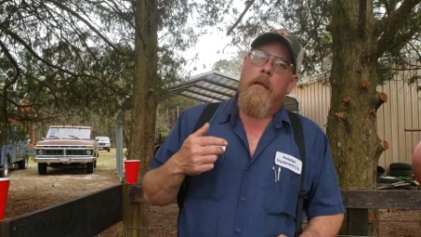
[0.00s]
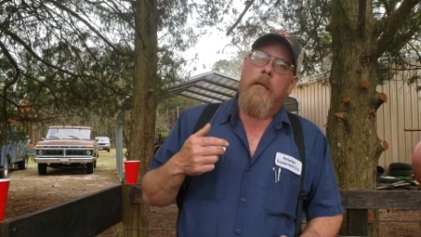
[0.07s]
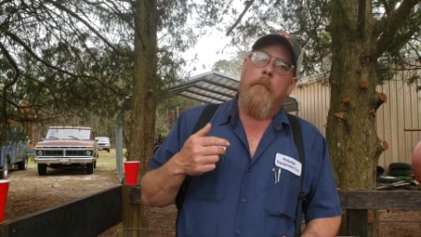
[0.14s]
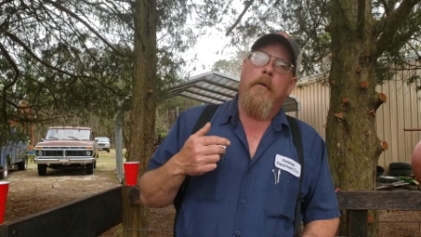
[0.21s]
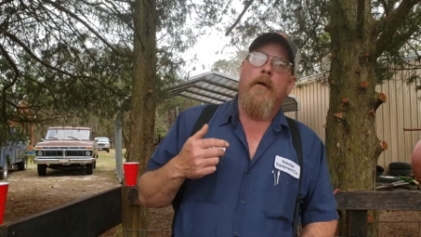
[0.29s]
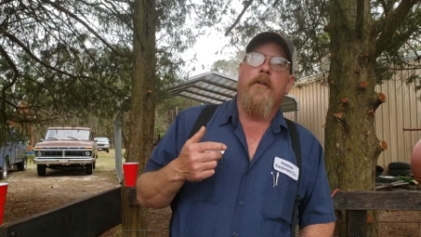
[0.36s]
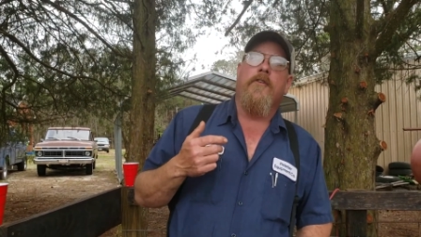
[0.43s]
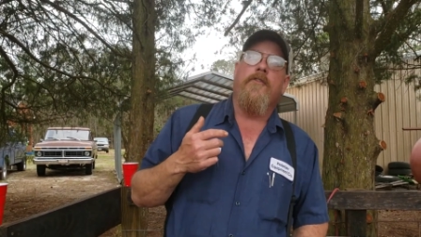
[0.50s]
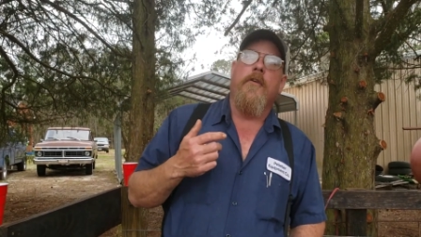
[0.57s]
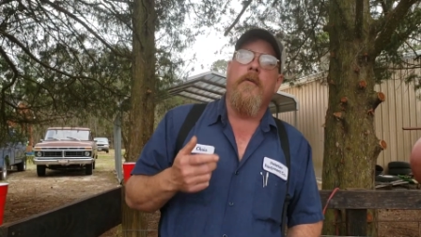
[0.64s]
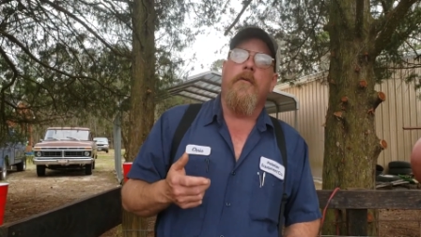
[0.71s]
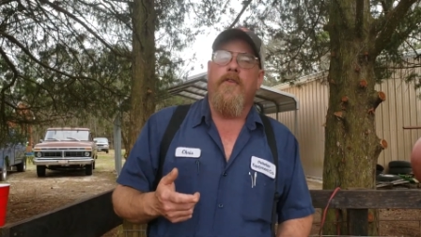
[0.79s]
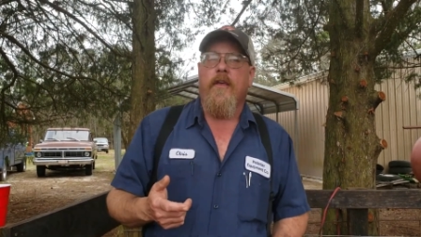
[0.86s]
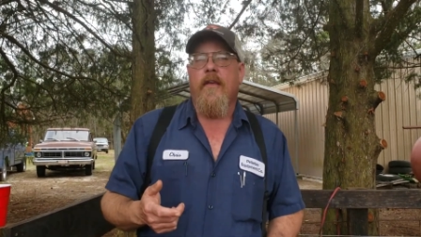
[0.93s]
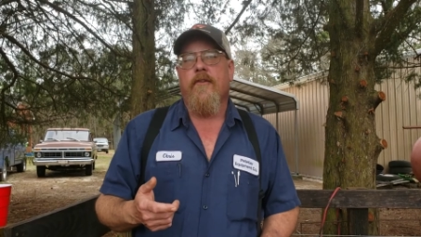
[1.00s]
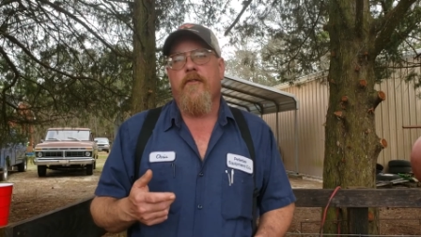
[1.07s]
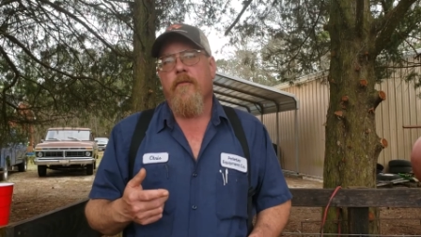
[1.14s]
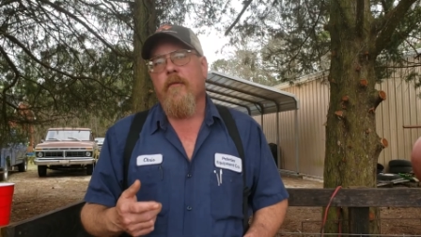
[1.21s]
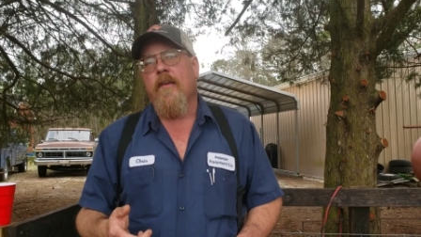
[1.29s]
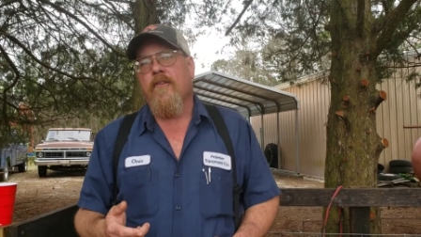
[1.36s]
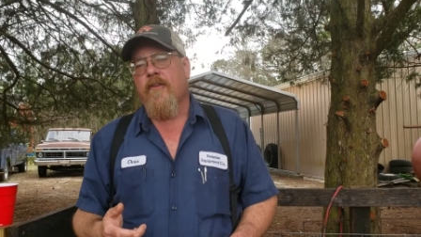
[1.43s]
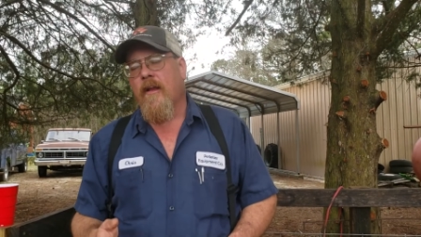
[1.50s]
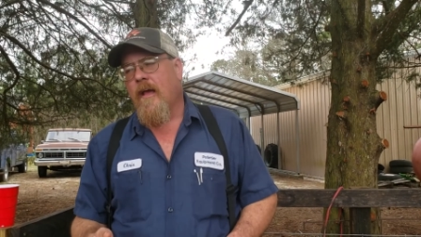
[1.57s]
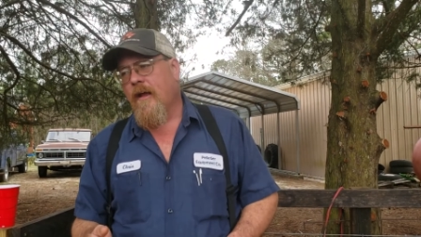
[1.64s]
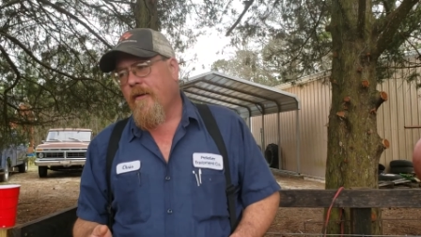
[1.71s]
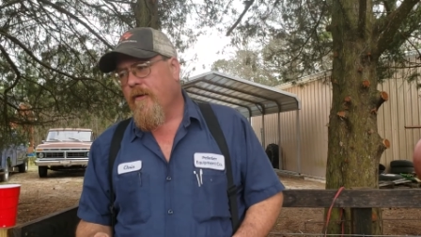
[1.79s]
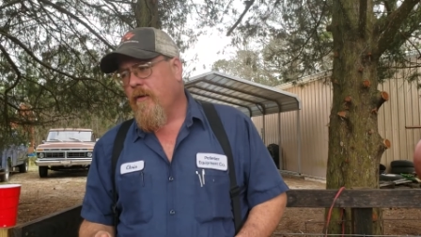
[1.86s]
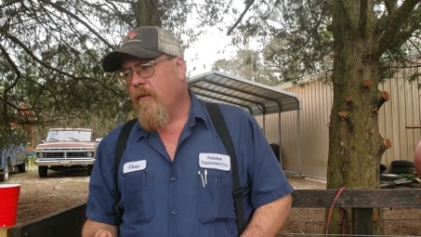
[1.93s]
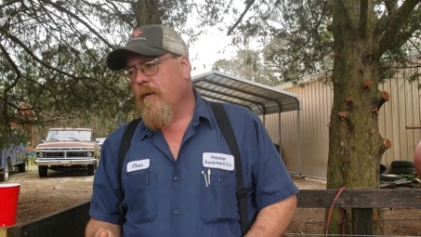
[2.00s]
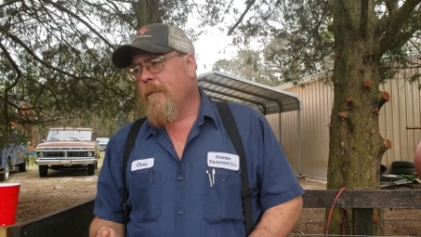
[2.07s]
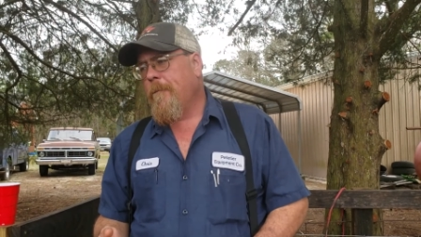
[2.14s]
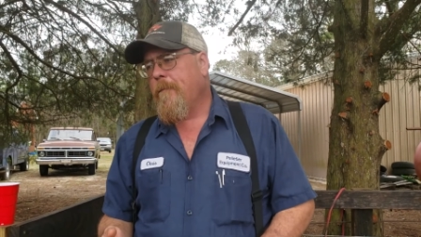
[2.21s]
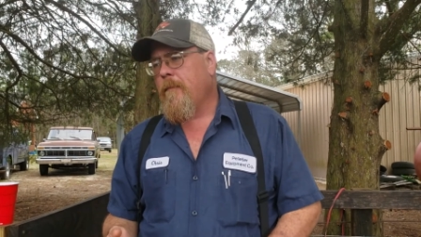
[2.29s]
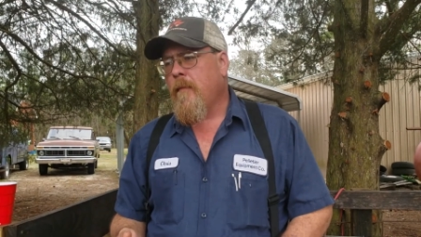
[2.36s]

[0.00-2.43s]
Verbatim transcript: But the truth is, the reason I do it